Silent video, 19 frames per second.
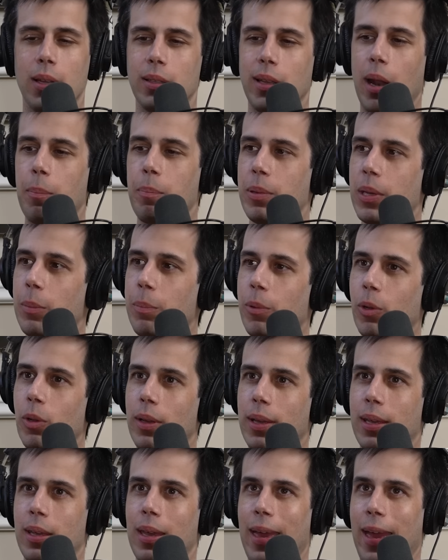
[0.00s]
that people
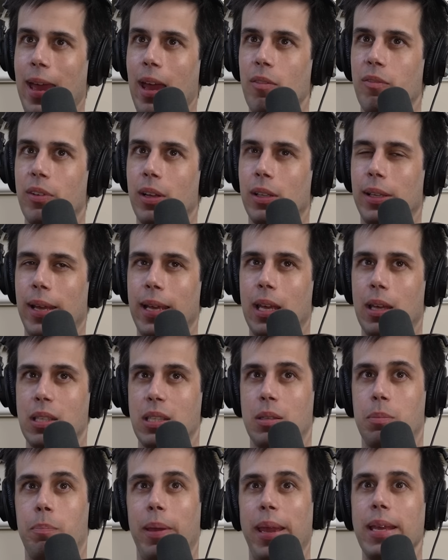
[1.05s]
have a, like a
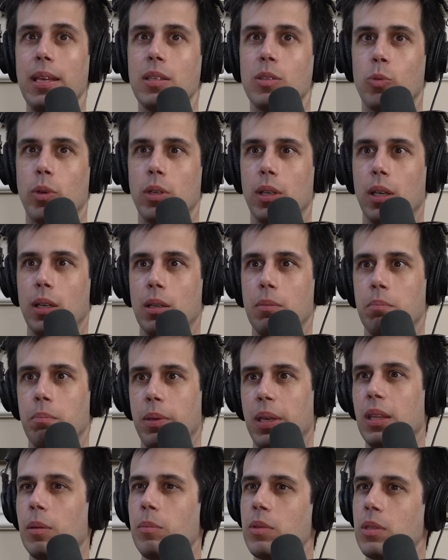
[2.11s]
space where they can
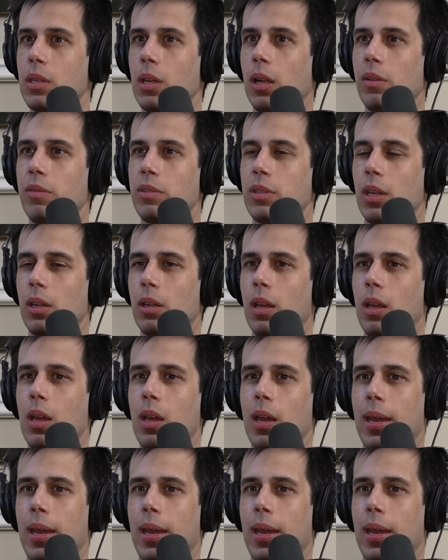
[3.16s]
be themselves and